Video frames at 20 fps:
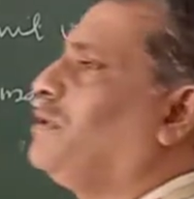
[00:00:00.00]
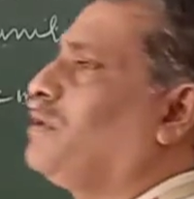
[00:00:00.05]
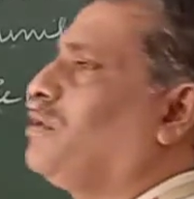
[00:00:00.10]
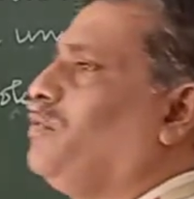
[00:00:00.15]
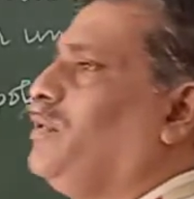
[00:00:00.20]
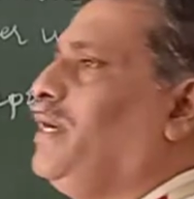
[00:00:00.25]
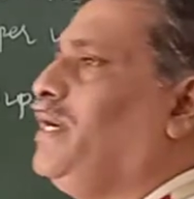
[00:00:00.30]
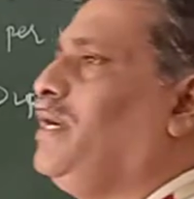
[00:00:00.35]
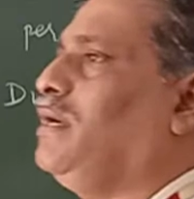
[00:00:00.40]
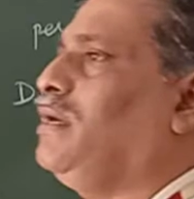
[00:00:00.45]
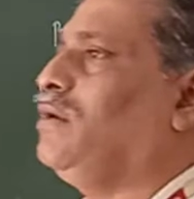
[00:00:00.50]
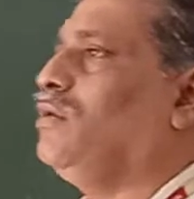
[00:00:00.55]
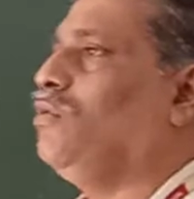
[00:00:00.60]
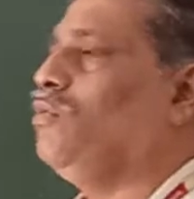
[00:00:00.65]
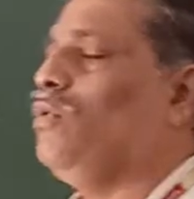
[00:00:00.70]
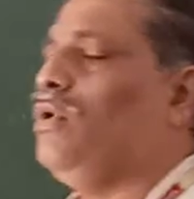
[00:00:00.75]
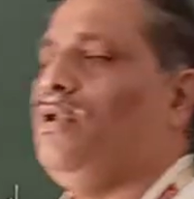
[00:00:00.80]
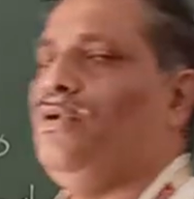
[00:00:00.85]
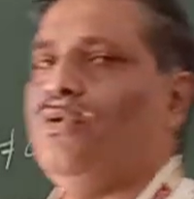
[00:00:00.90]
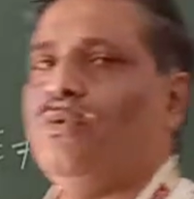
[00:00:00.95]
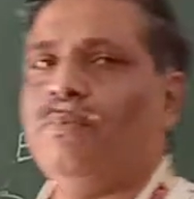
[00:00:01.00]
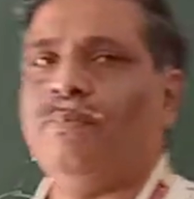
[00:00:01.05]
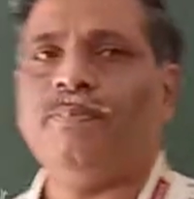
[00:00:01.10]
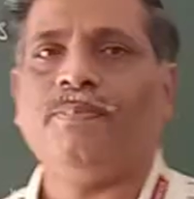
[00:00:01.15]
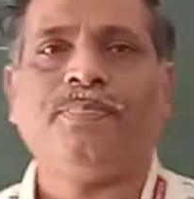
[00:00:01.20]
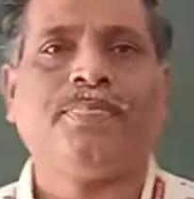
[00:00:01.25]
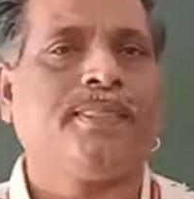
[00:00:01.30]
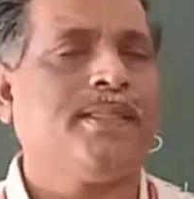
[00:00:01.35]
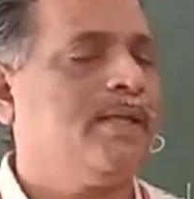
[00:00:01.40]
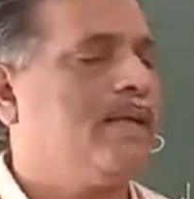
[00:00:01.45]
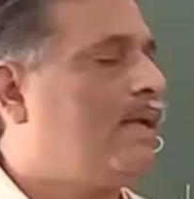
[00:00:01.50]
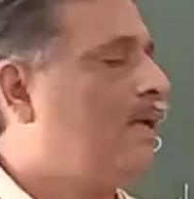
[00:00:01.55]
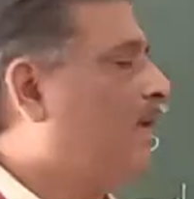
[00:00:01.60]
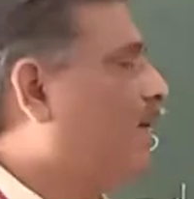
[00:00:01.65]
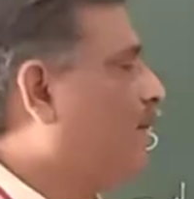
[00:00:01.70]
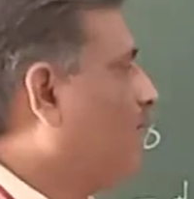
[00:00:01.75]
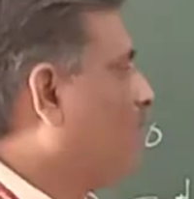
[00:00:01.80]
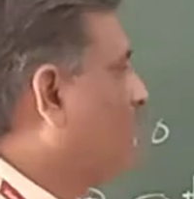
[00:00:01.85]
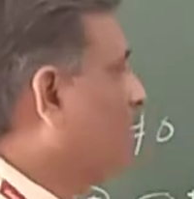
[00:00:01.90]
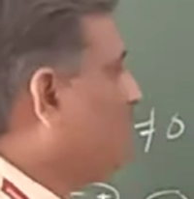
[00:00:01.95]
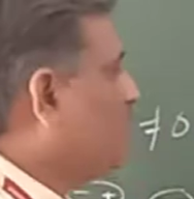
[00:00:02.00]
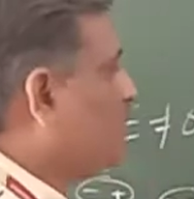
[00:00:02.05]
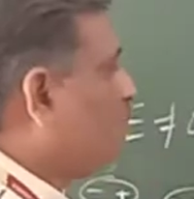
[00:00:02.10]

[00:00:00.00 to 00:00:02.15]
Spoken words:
unit volume. Now this